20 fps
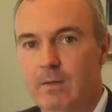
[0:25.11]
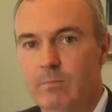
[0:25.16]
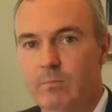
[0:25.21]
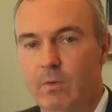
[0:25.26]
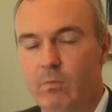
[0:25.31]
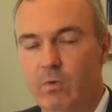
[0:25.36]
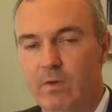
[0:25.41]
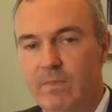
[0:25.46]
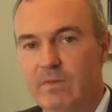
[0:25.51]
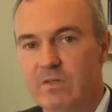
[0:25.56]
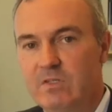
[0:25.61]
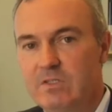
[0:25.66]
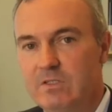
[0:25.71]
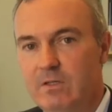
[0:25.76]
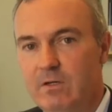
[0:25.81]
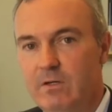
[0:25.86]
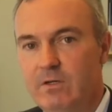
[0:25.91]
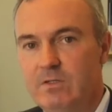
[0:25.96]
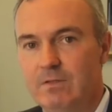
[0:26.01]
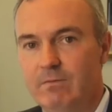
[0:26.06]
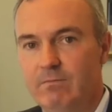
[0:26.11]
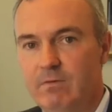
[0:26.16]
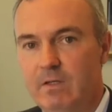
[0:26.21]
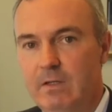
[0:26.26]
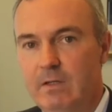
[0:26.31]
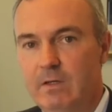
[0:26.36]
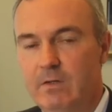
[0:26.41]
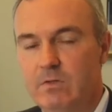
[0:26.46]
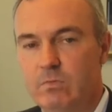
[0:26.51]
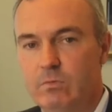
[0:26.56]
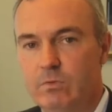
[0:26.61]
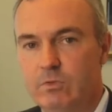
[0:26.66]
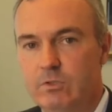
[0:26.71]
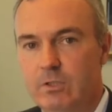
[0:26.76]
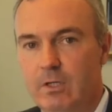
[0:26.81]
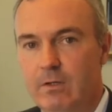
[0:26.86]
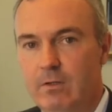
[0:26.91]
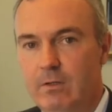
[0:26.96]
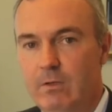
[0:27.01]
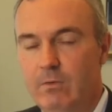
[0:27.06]
but what this series of videos will
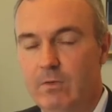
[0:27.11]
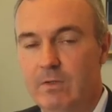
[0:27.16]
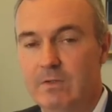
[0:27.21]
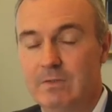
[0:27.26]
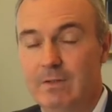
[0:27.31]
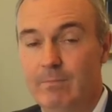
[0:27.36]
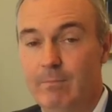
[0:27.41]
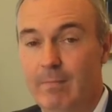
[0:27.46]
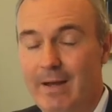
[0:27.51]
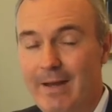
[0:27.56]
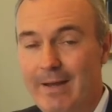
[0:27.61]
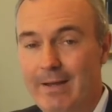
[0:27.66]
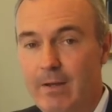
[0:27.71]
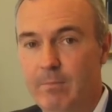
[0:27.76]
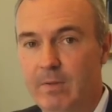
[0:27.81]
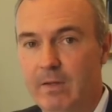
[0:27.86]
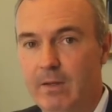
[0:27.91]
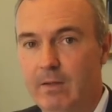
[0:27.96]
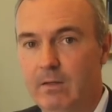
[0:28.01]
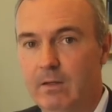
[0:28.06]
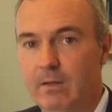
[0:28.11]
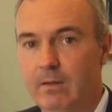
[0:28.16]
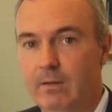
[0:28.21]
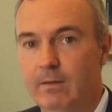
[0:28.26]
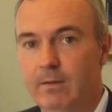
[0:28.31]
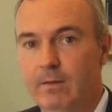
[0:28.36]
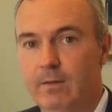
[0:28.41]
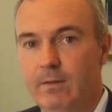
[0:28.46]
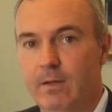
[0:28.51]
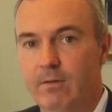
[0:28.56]
show you is, in my opinion,